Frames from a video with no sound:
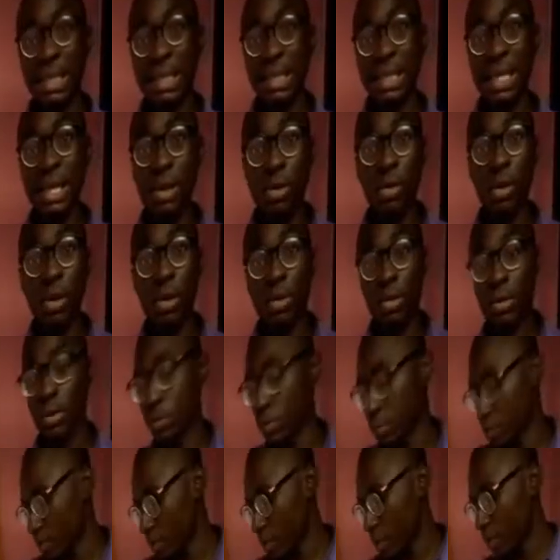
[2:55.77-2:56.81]
equal
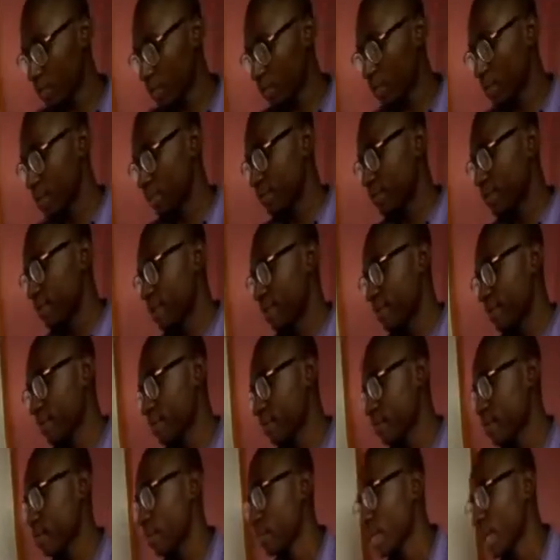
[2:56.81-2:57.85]
to 45.
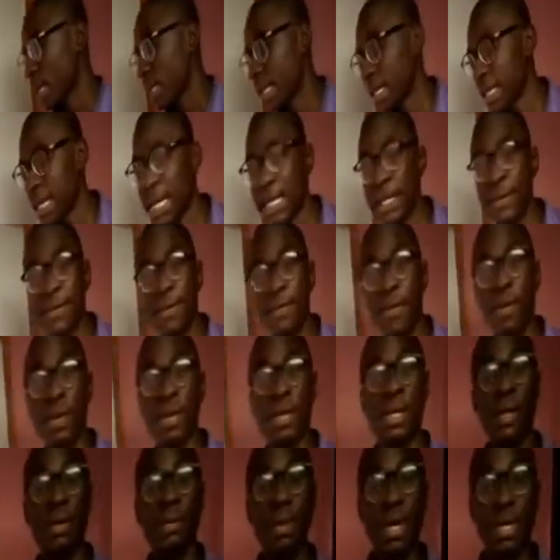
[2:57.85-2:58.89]
Now that's the first
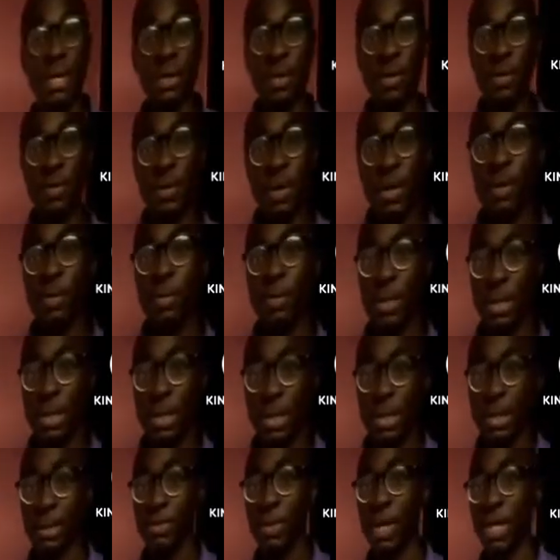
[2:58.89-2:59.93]

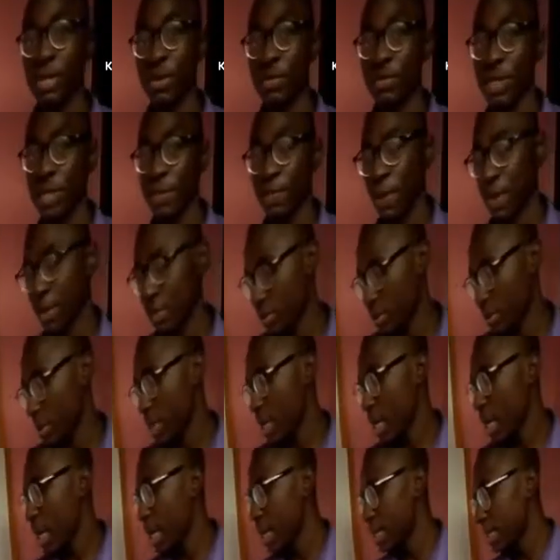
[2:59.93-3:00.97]
measure of dispersion.
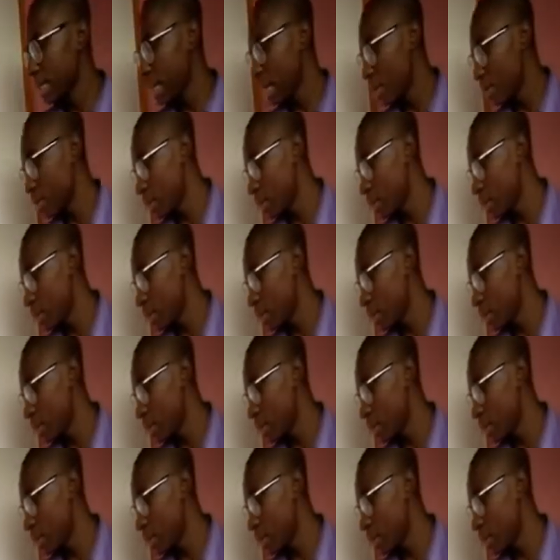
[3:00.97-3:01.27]
And now